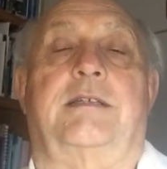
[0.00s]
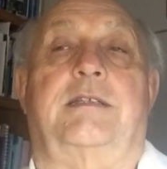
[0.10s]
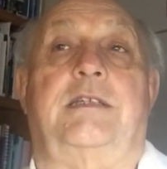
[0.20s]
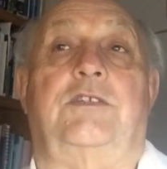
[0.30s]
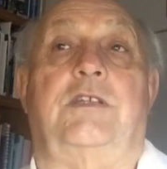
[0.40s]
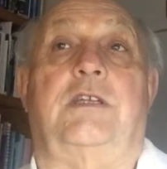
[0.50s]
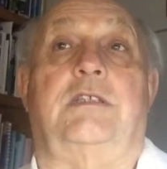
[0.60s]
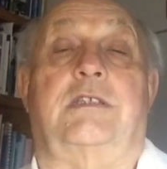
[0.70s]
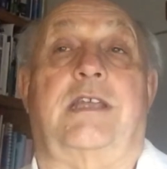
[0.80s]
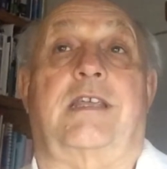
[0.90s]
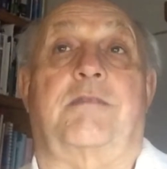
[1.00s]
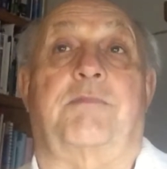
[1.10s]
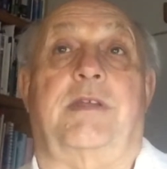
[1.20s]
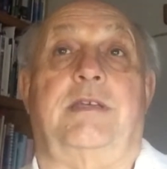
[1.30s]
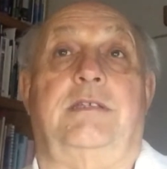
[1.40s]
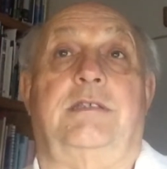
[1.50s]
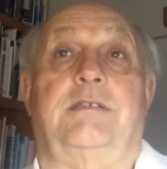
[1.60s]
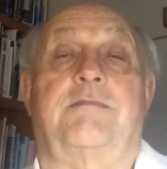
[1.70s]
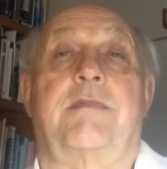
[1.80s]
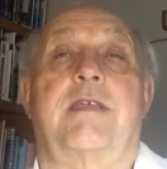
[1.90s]
teaching is taking place.
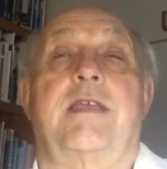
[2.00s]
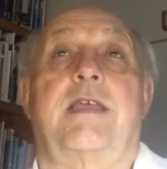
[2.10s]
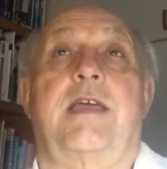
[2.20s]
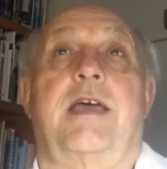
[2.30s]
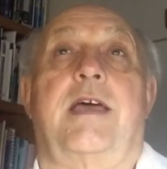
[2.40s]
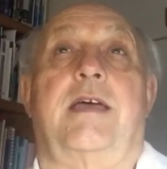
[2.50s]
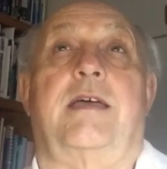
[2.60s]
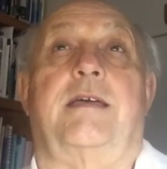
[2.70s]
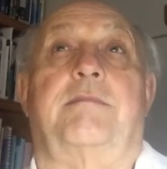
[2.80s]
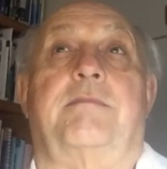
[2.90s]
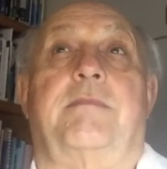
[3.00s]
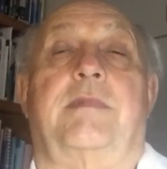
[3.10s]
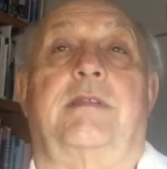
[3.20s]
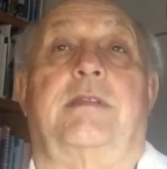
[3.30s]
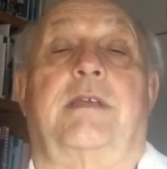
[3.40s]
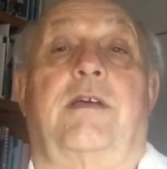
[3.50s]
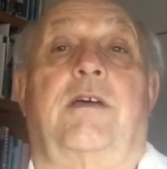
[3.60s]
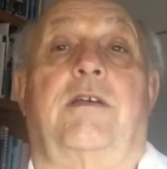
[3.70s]
The